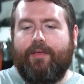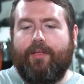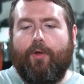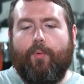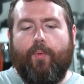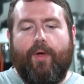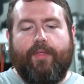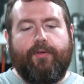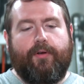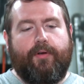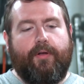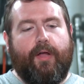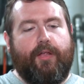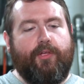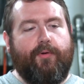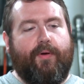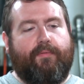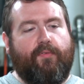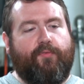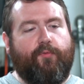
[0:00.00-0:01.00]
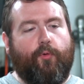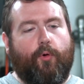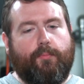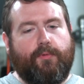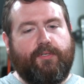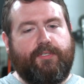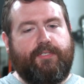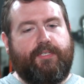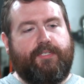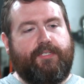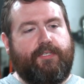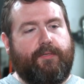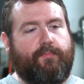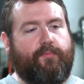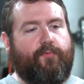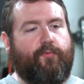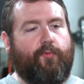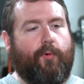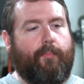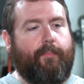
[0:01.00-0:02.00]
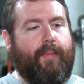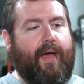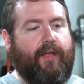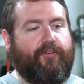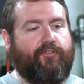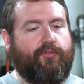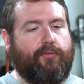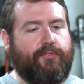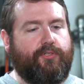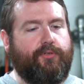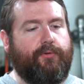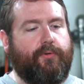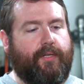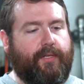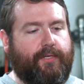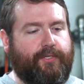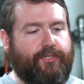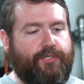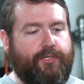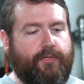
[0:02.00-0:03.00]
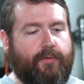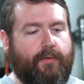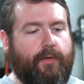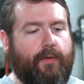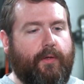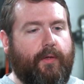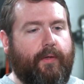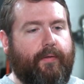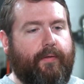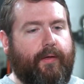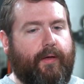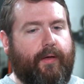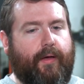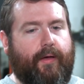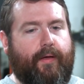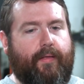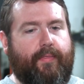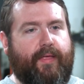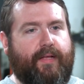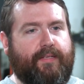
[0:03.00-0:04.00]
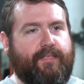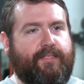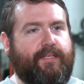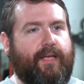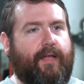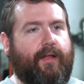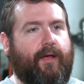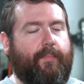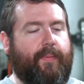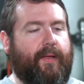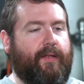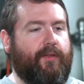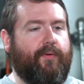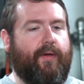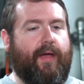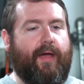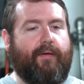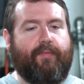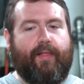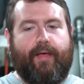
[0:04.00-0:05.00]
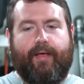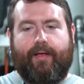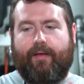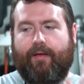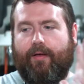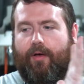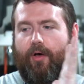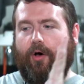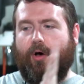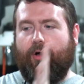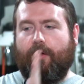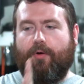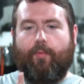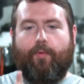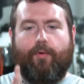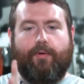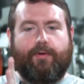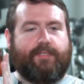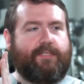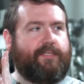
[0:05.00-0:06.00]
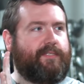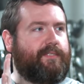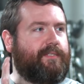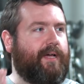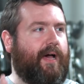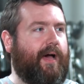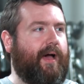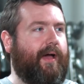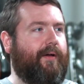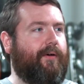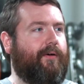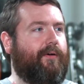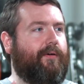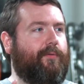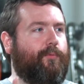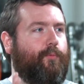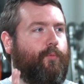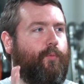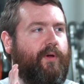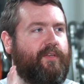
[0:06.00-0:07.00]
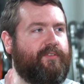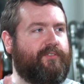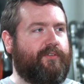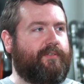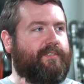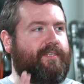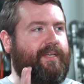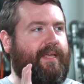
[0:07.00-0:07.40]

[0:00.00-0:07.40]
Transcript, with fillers: you know, whether or not you have a formal system for magical tutelage uh, that's set up, and you have like a Hogwarts-style Wizards